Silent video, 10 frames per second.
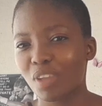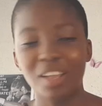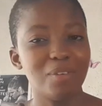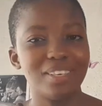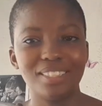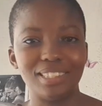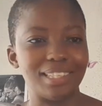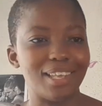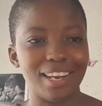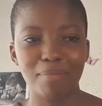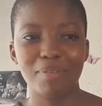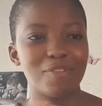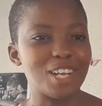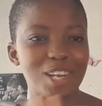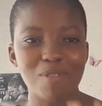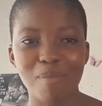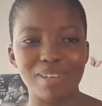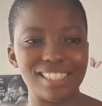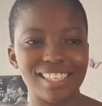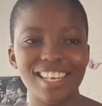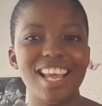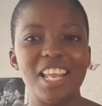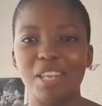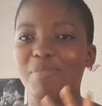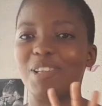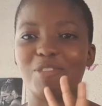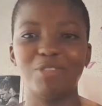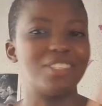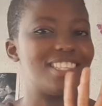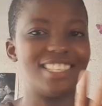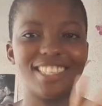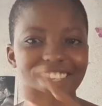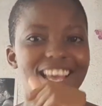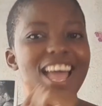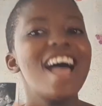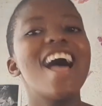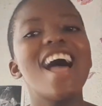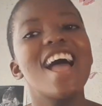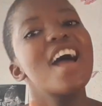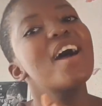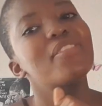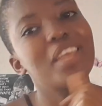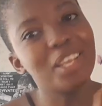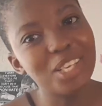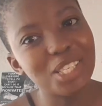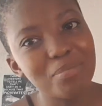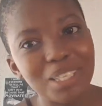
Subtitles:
you know what? Before the go button, let me close this. Thank you so